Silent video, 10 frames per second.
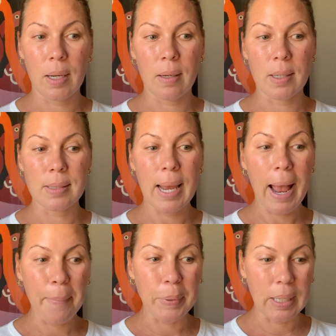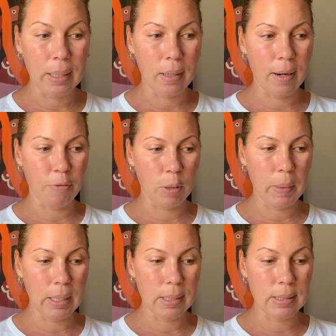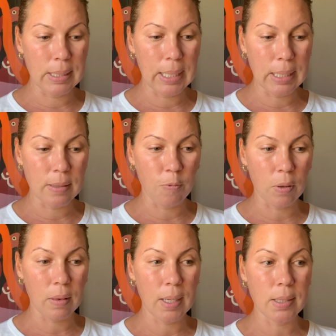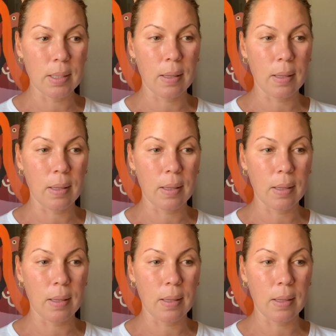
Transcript: is happening, and everybody is needing different things that